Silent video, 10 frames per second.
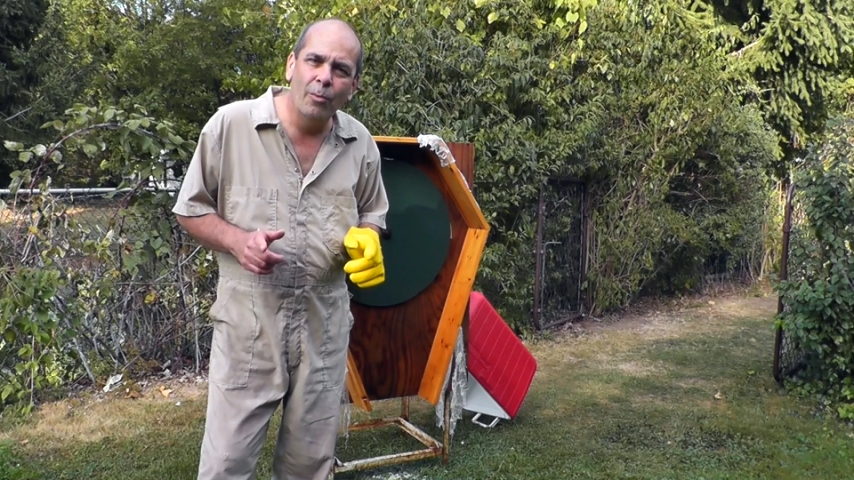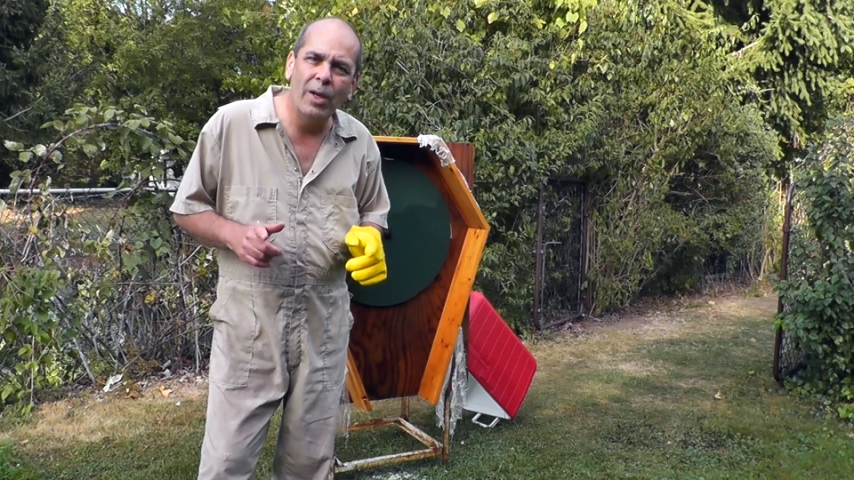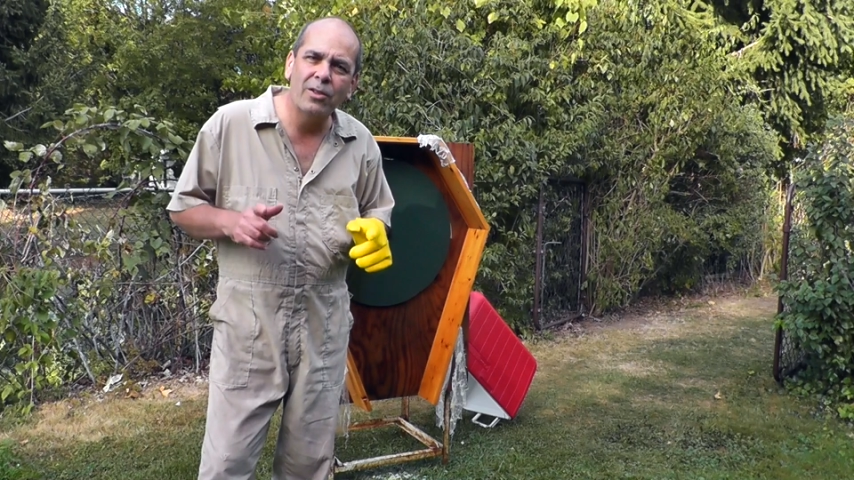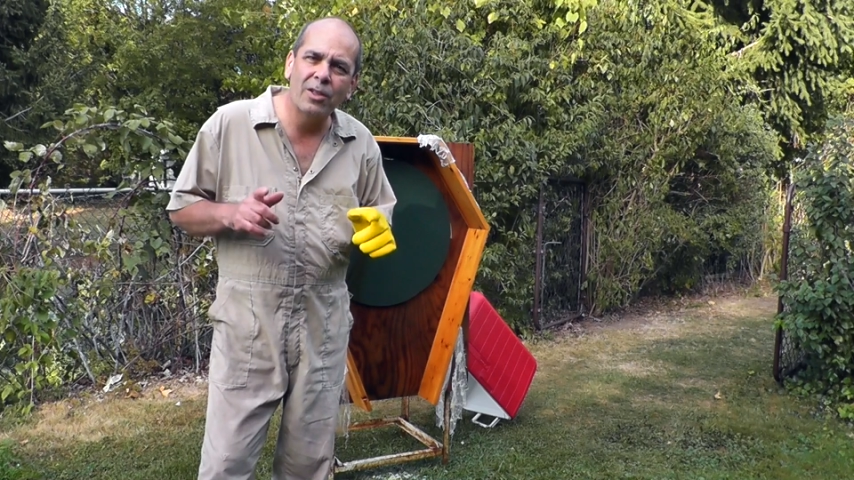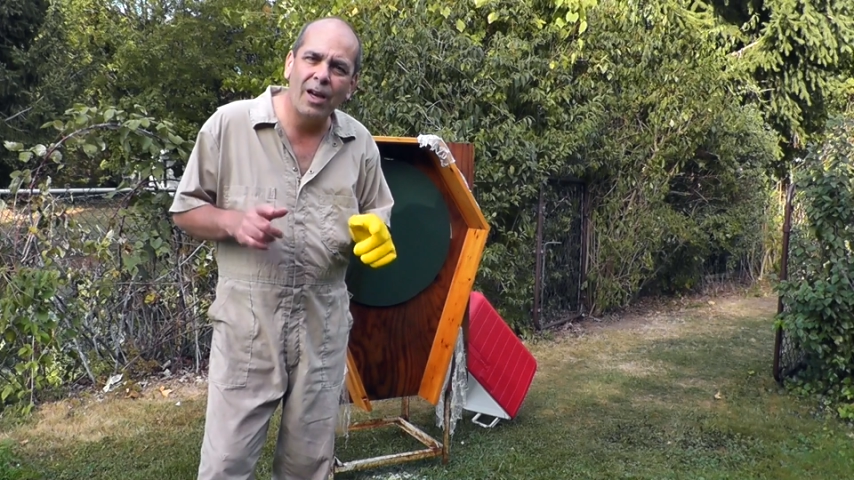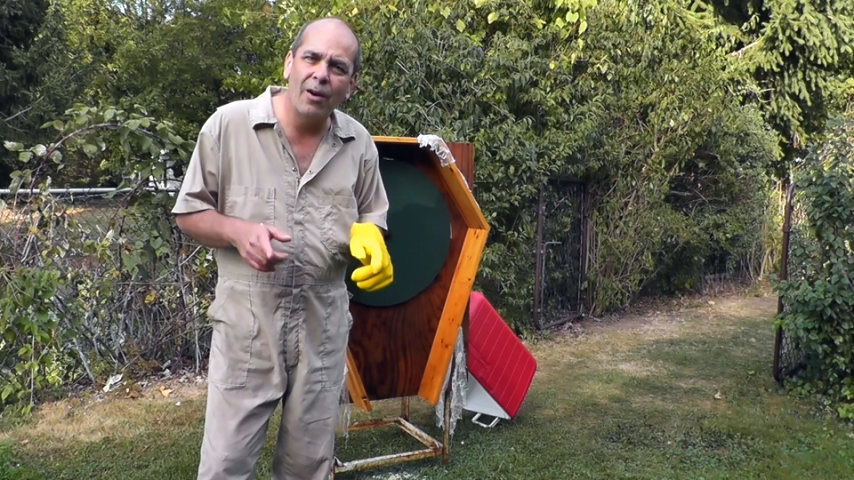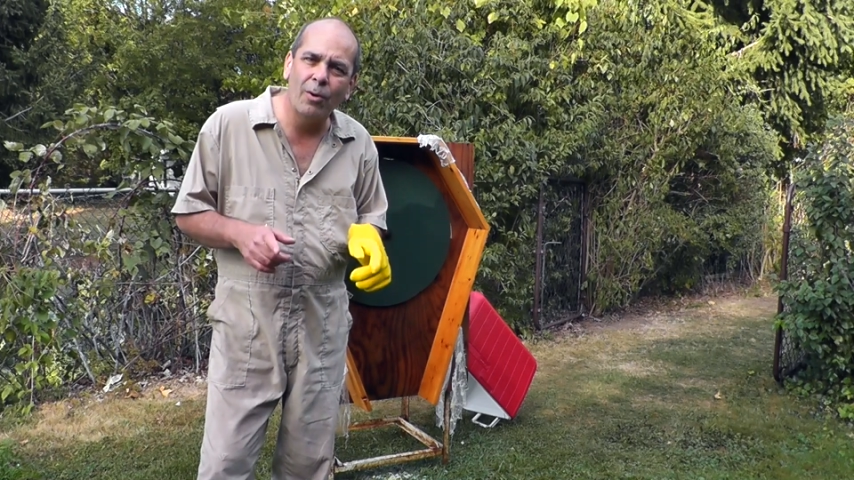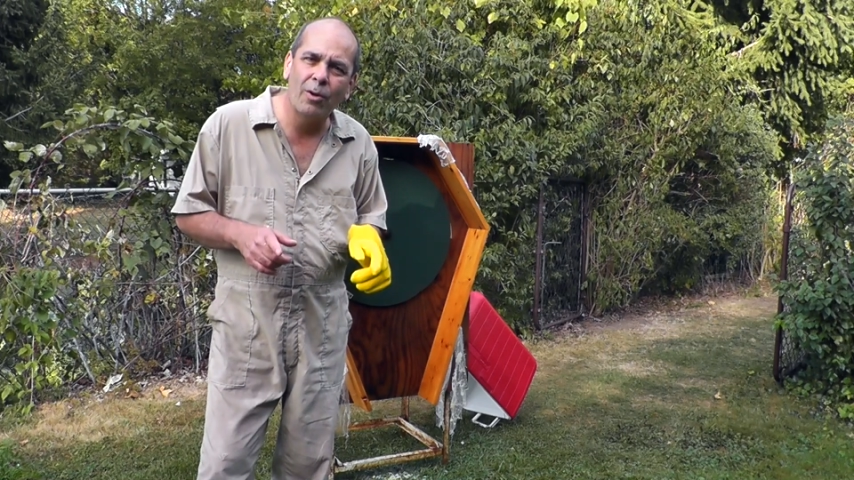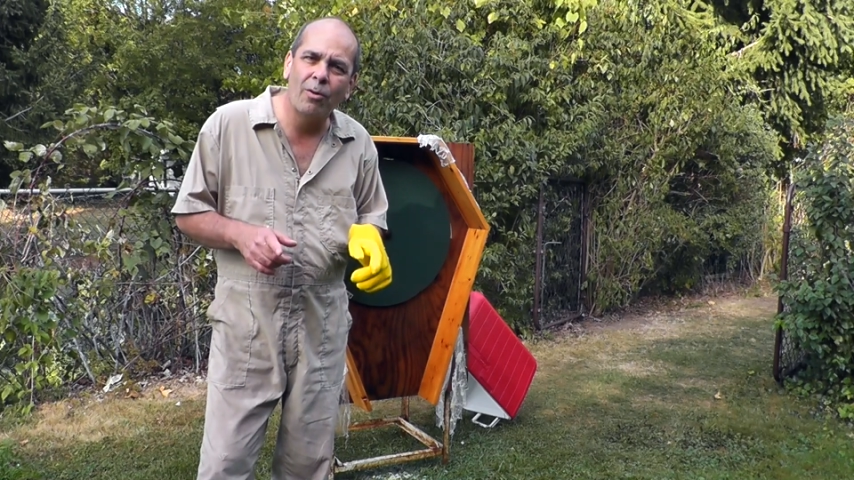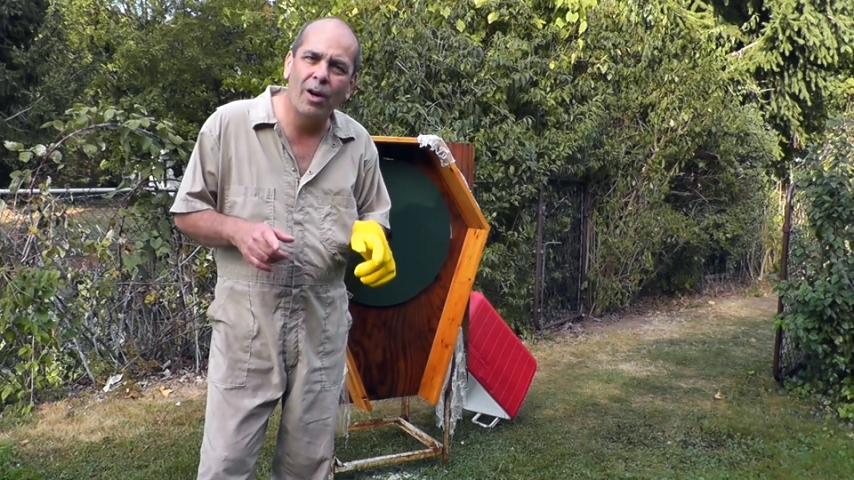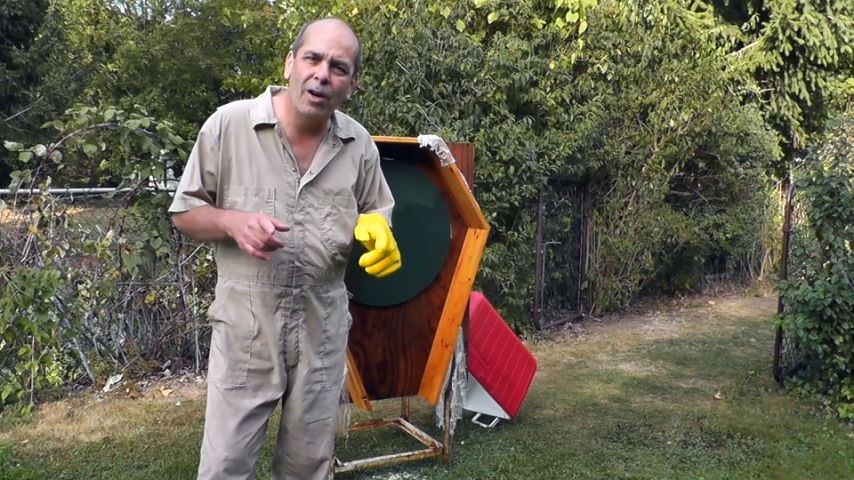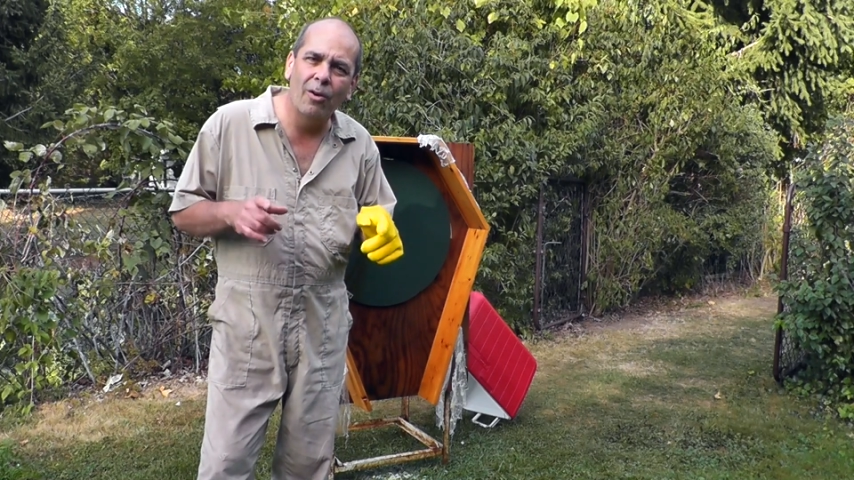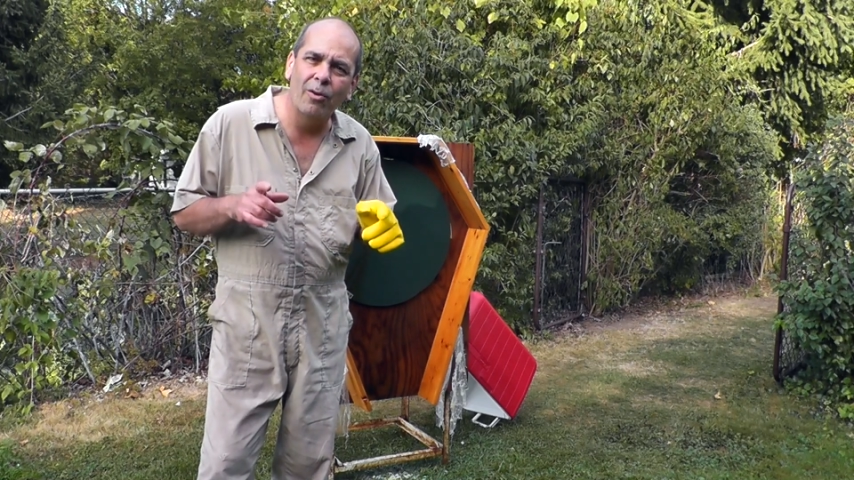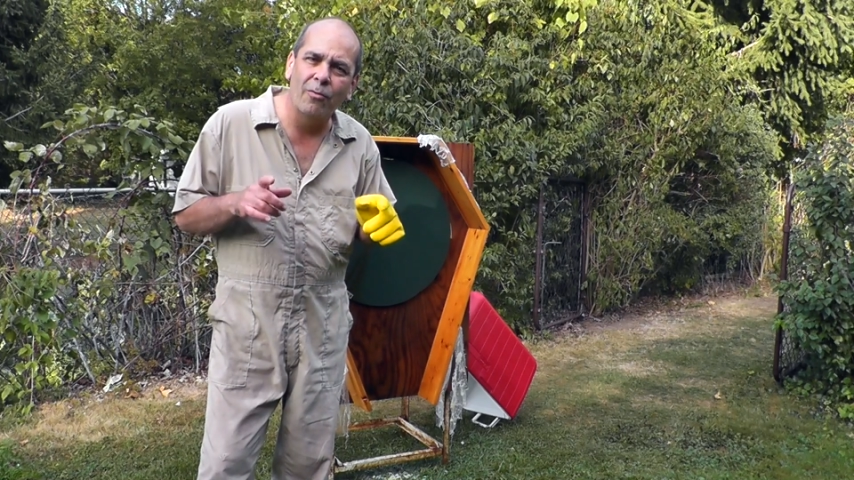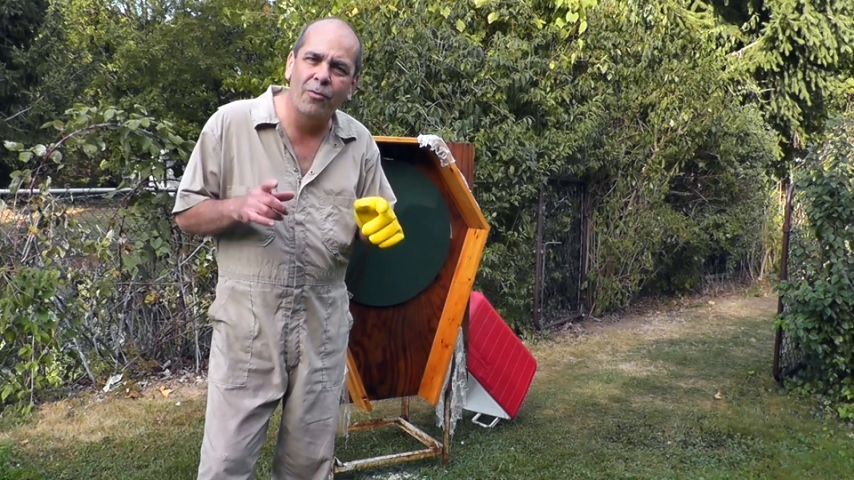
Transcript: Make sauerkraut